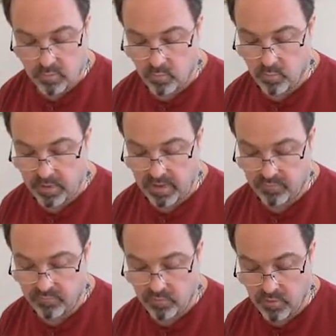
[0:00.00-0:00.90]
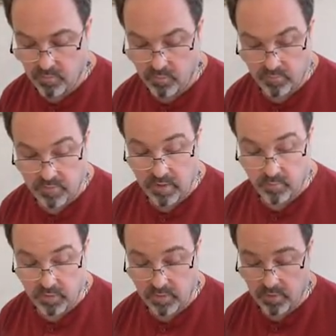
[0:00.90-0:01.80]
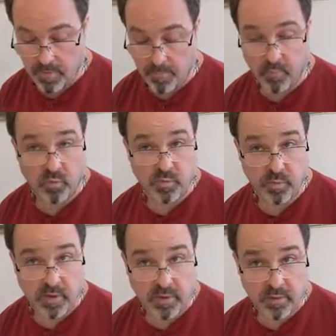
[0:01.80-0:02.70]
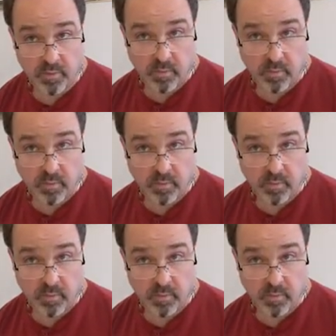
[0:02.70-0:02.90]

When we have two numbers that we multiply,